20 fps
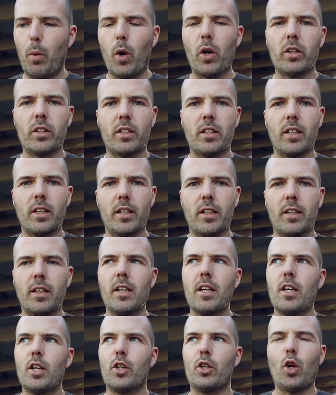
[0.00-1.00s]
want to
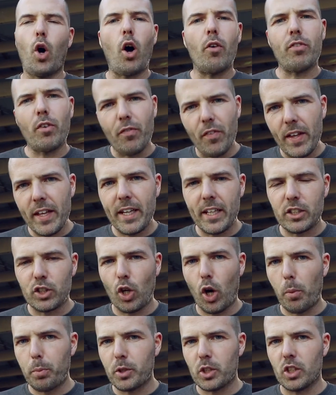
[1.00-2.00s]
offer various
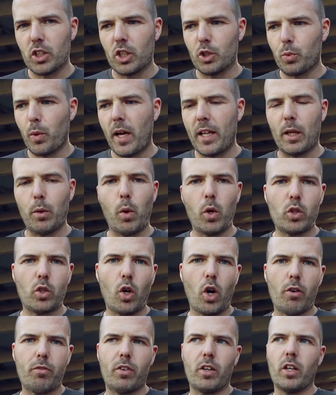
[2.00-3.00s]
options as well. I want to
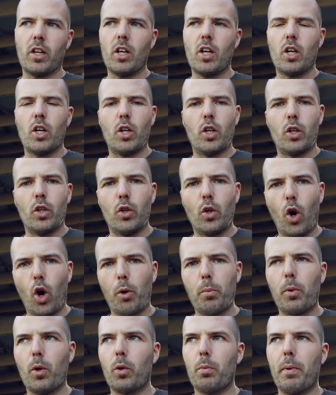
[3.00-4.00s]
offer
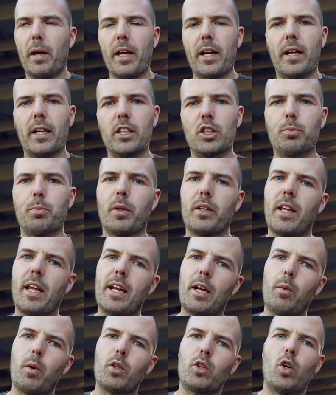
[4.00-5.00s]
normal bearings, but then
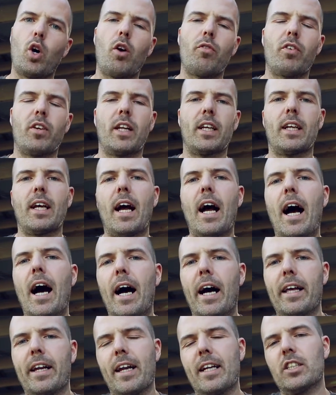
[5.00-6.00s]
I want to offer like a
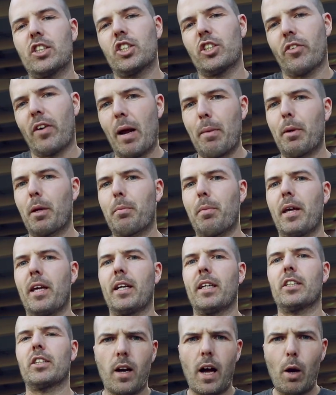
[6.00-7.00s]
higher end ceramic
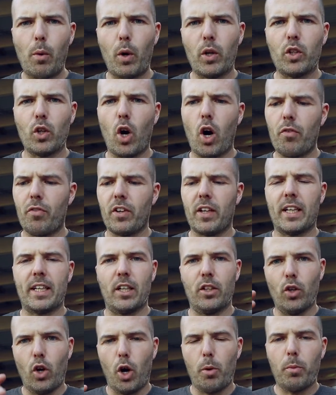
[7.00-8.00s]
bearings. I want to offer like a
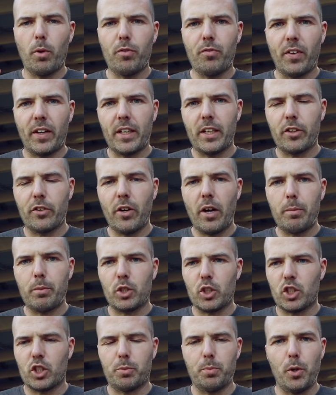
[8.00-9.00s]
normal finger grip,
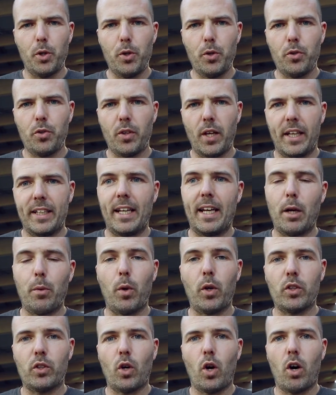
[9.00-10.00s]
just smooth. And then I
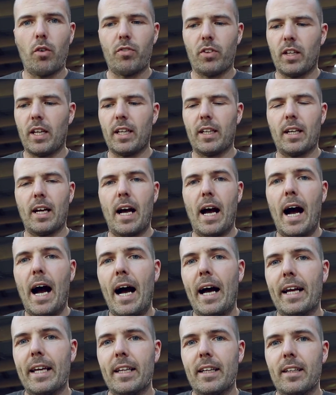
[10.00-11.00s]
want to offer like a
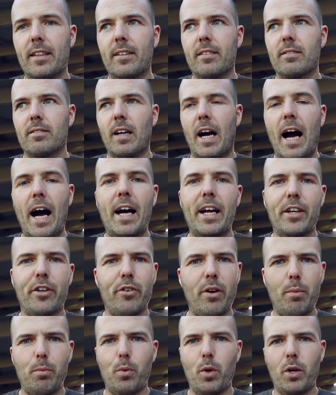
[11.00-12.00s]
high
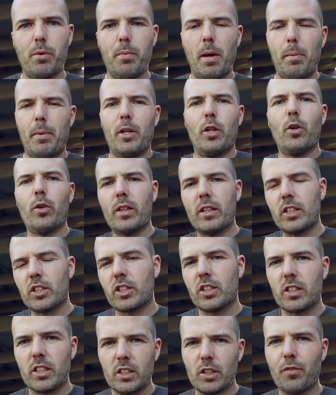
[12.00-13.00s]
grip one, maybe. You know,
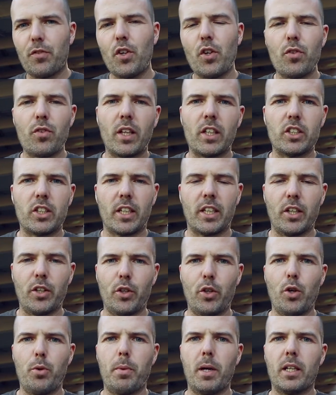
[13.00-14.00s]
there's a few things I can
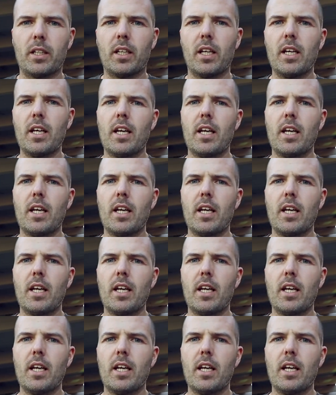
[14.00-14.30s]
do, but